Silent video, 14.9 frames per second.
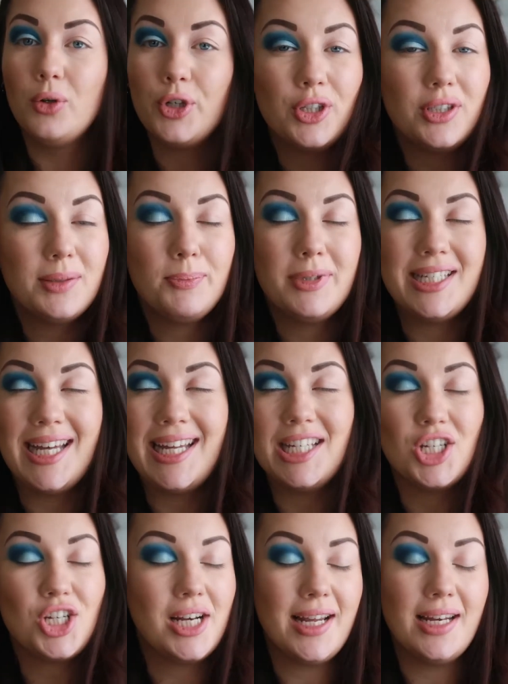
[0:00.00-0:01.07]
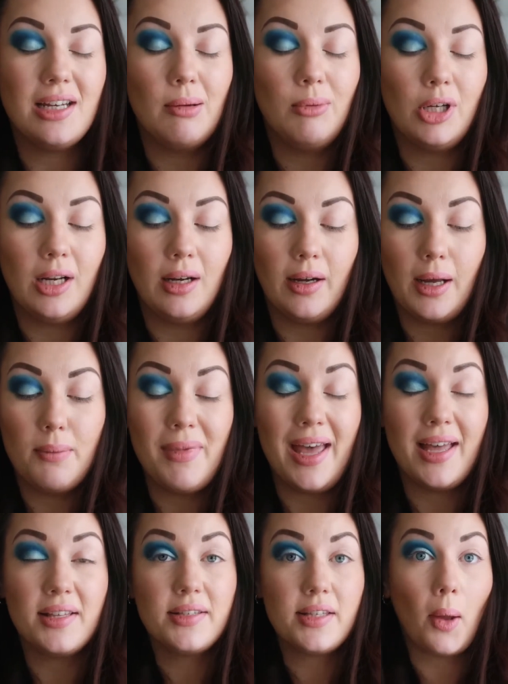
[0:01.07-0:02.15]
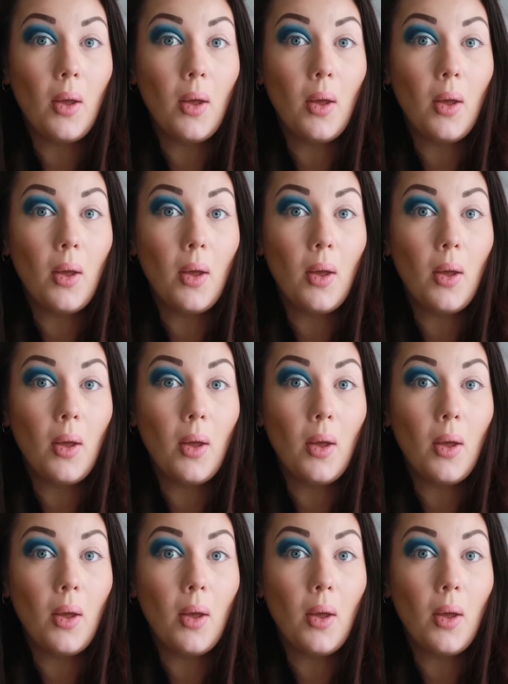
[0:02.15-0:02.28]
could potentially end up looking like a mess. So